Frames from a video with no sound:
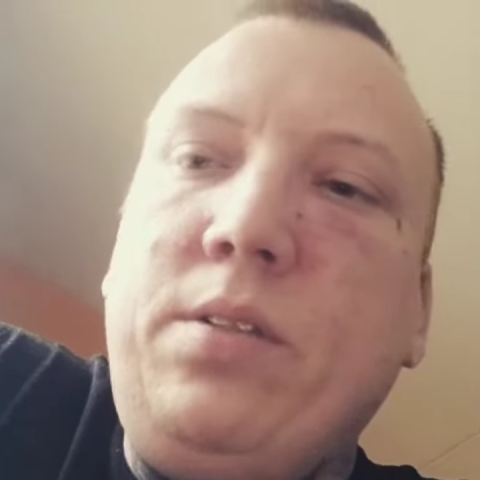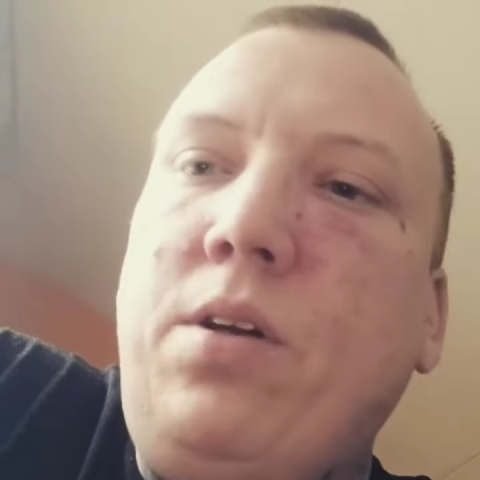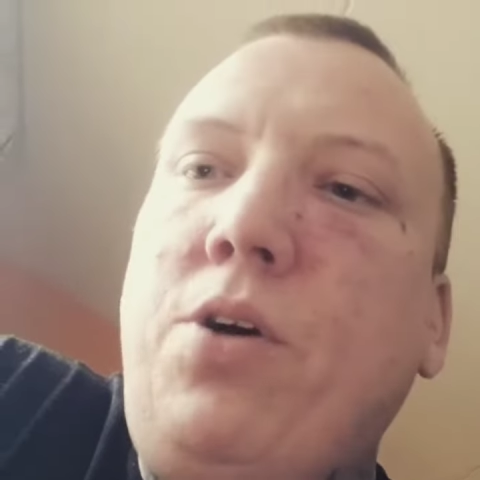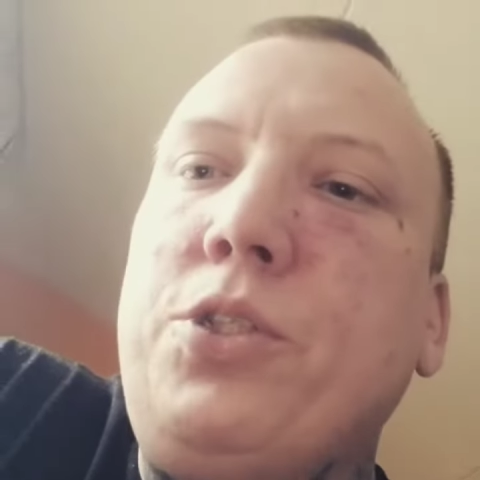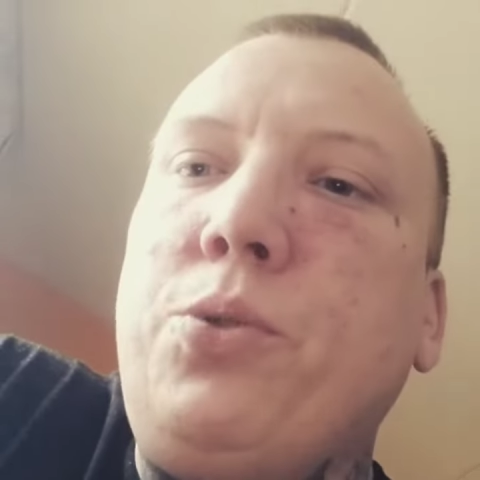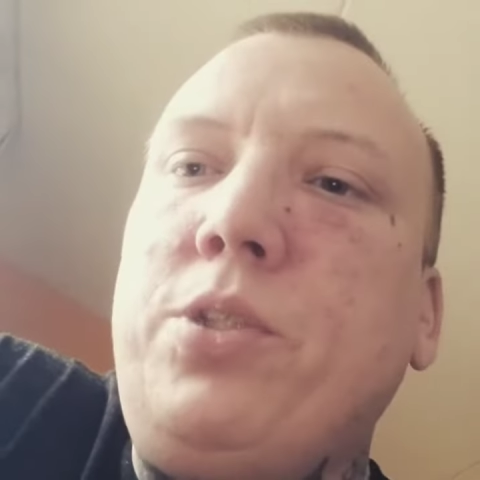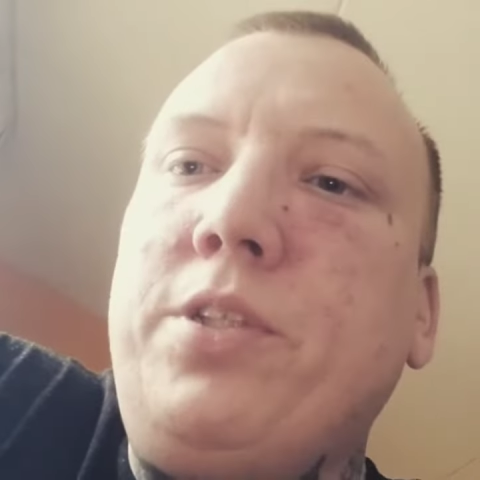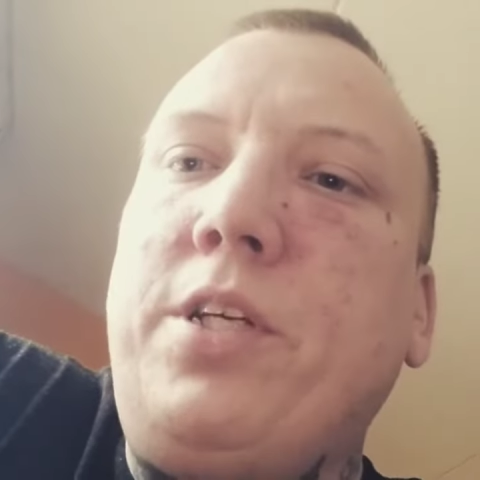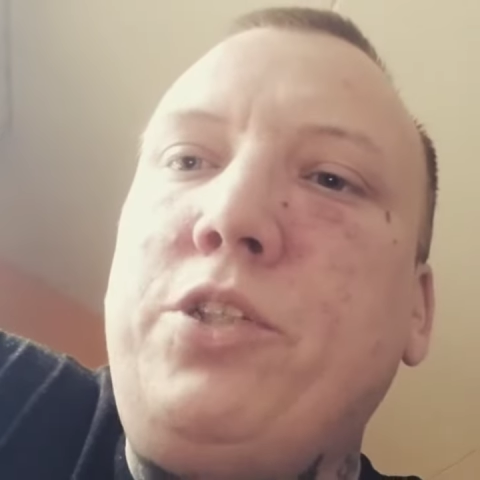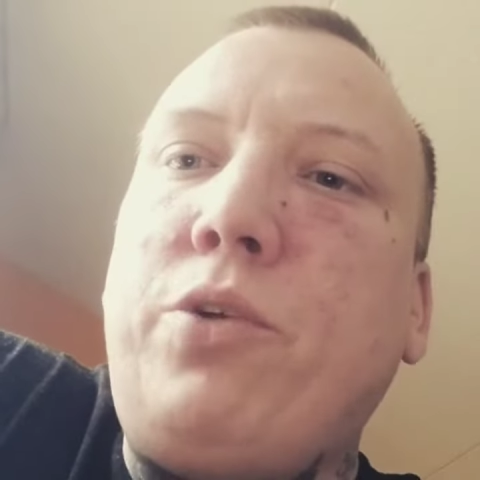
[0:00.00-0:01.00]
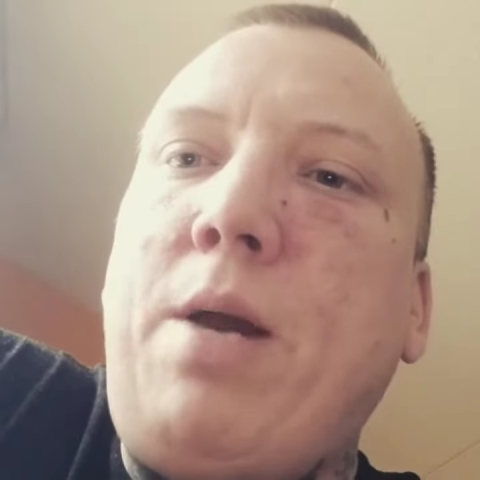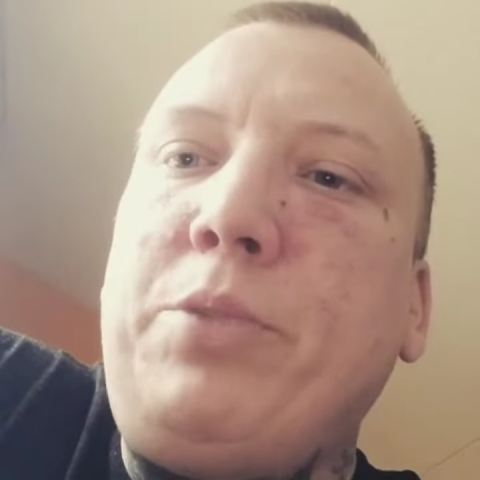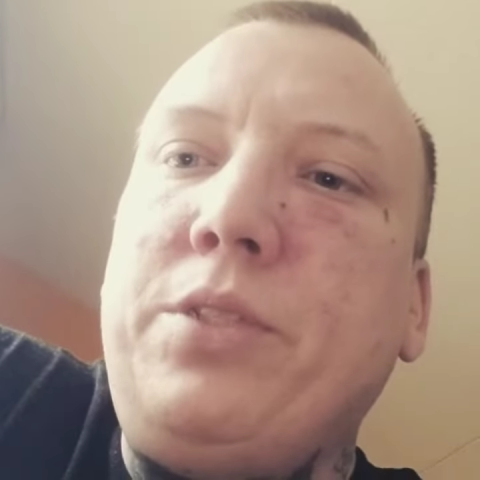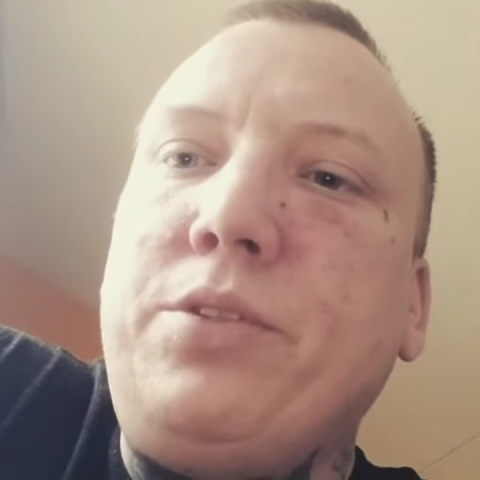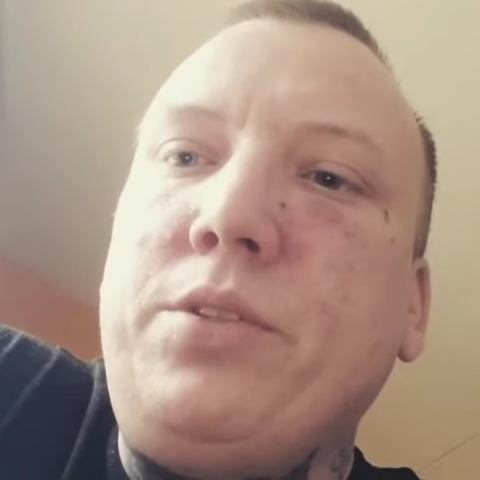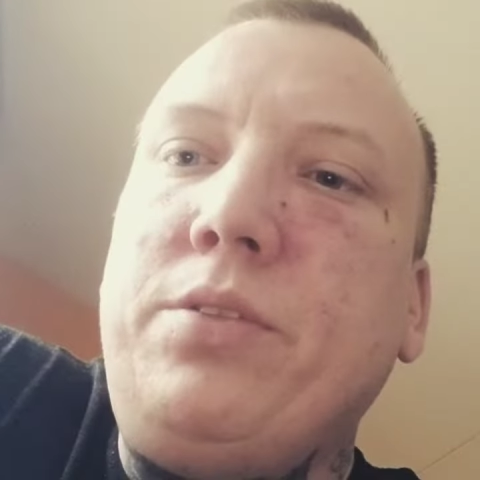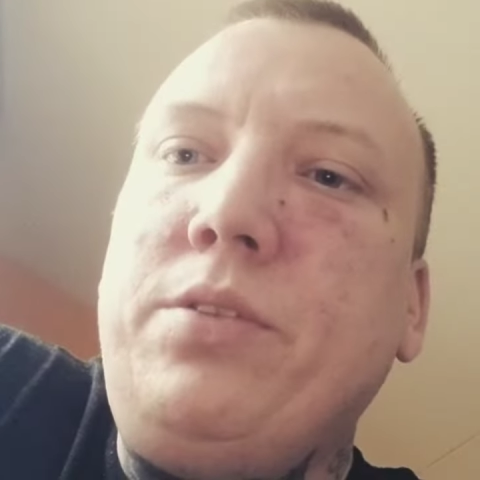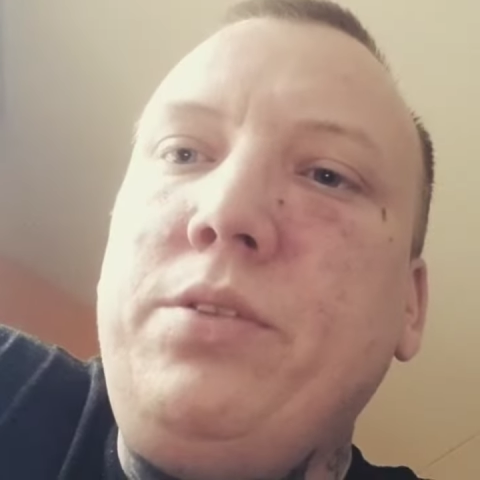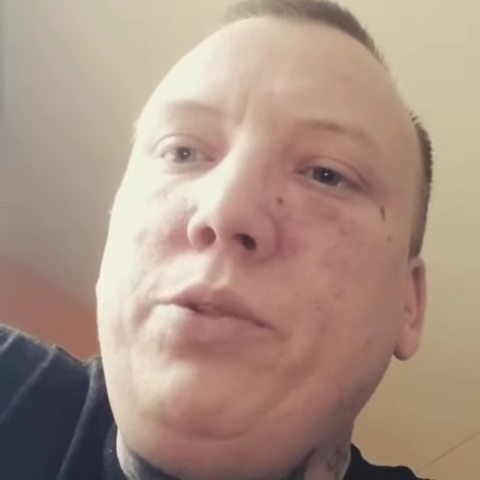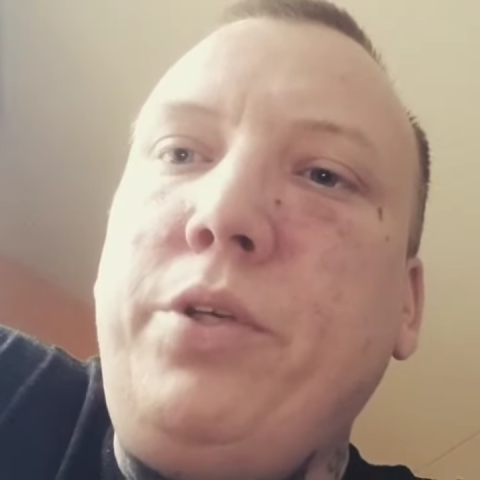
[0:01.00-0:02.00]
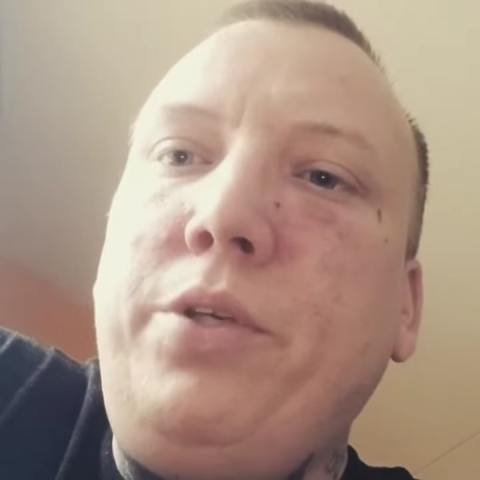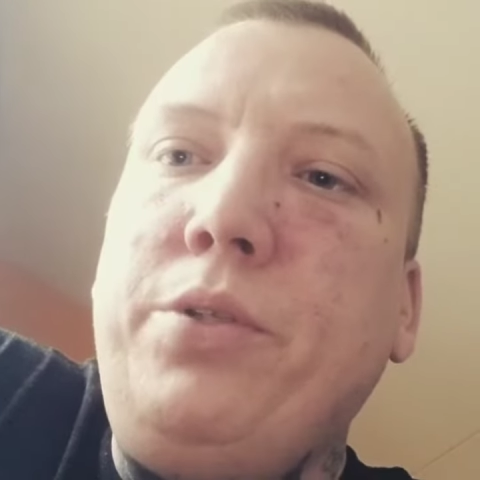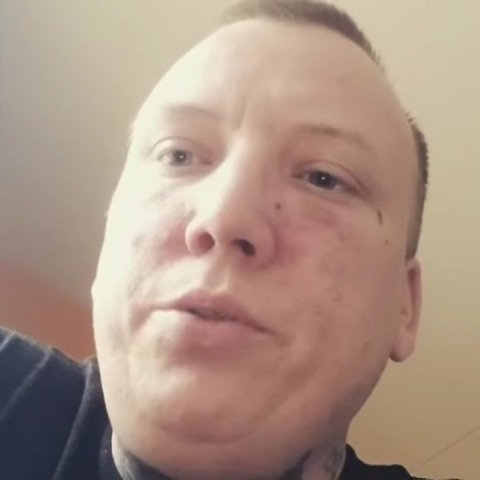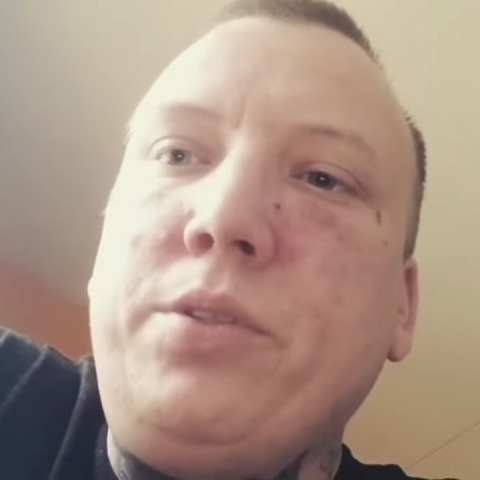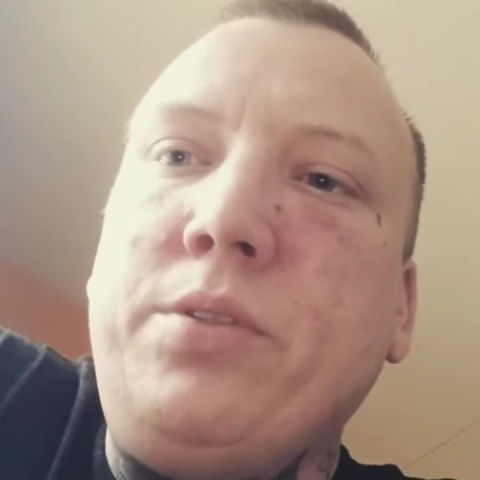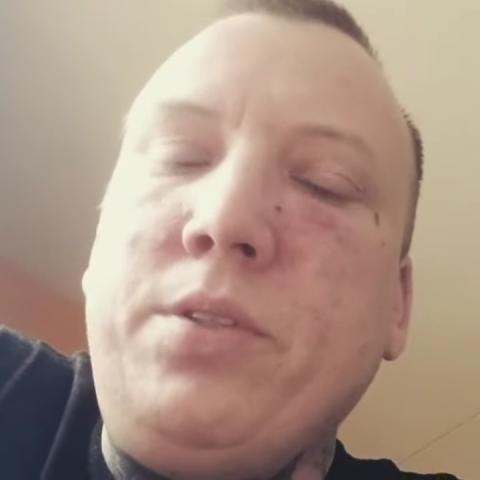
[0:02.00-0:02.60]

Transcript: all sorts of contraptions you can use